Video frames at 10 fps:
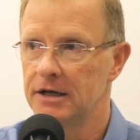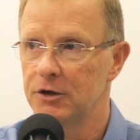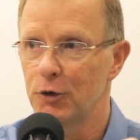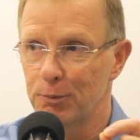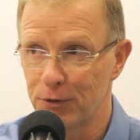
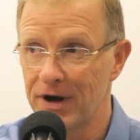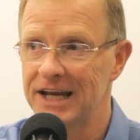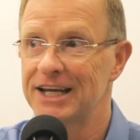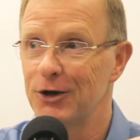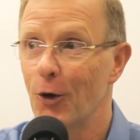your
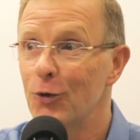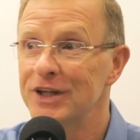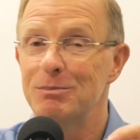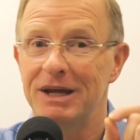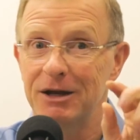brain can
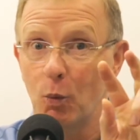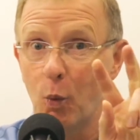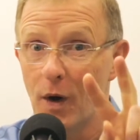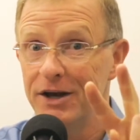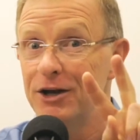only be in
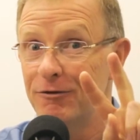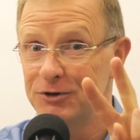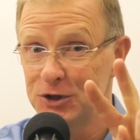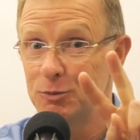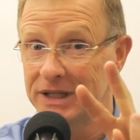one of
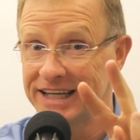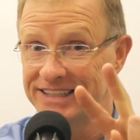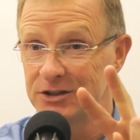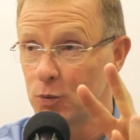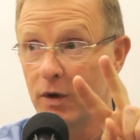two
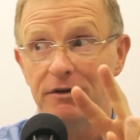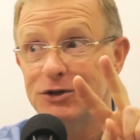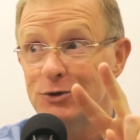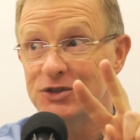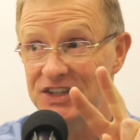places, one of
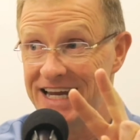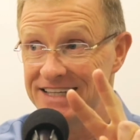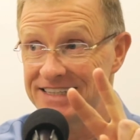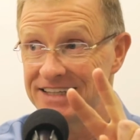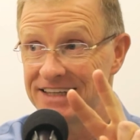two
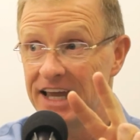states.